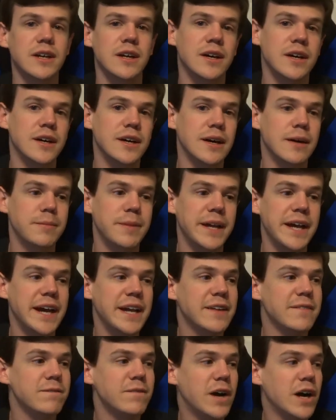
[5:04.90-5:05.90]
um, they
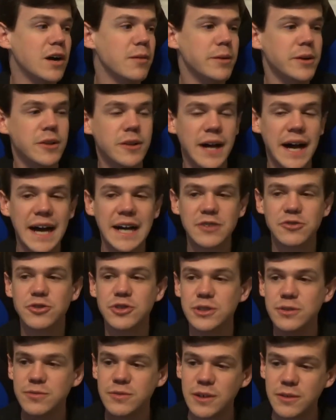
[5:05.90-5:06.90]
had environmental
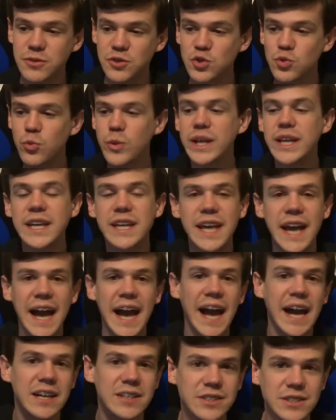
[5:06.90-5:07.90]
hazards of, of swinging
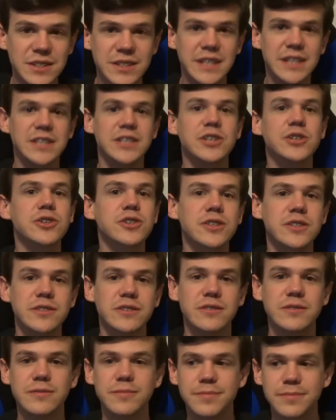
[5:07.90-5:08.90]
axes that you couldn't
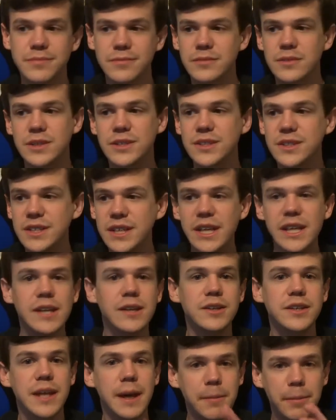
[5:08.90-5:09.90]
see
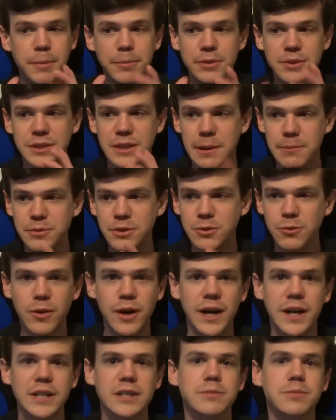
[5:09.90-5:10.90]
depth perception
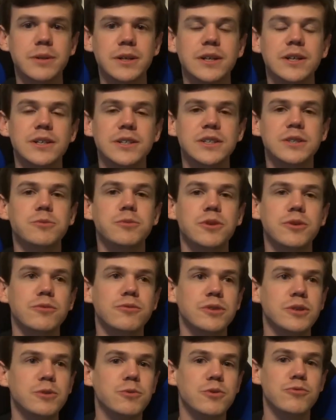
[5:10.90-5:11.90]
wise because you
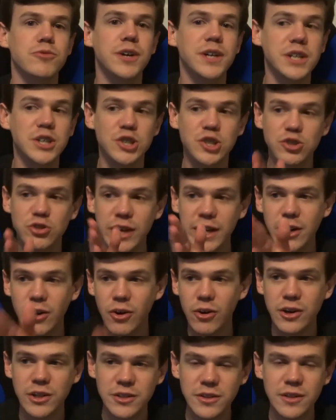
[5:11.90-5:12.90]
were you were running straight
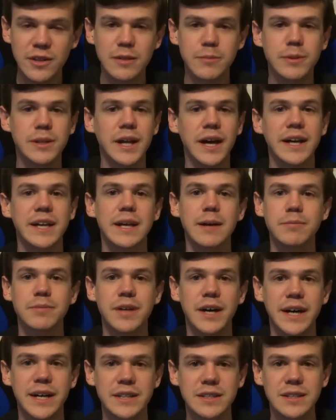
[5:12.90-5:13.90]
onto them and I kept
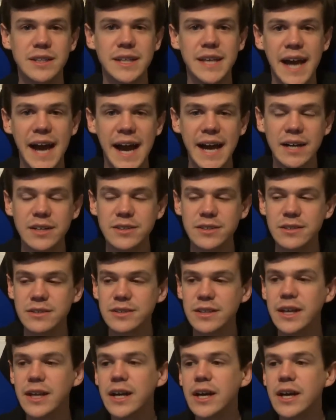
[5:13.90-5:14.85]
dying to the axes